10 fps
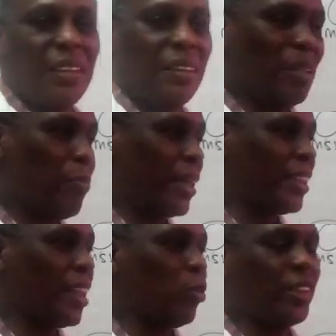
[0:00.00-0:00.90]
the
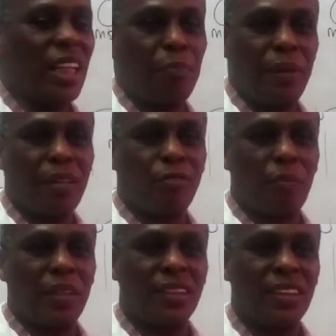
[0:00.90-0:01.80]
bacteria which they pick from
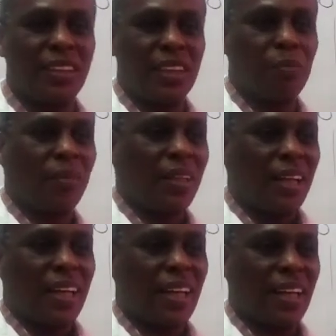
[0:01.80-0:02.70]
the system,
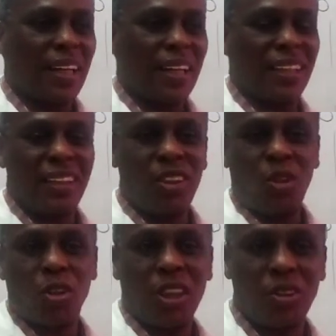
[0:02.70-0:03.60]
it
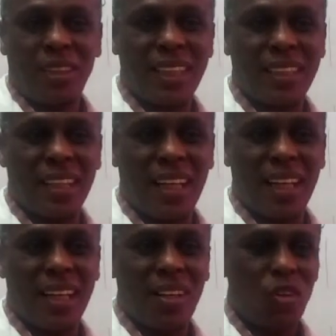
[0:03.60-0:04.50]
goes into that
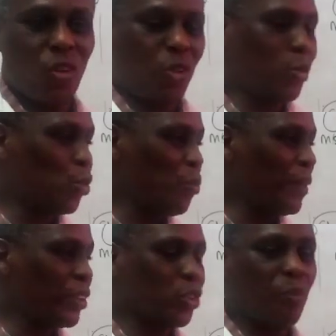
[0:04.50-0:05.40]

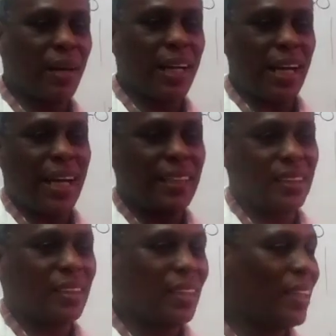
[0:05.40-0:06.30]
rumen stomach, and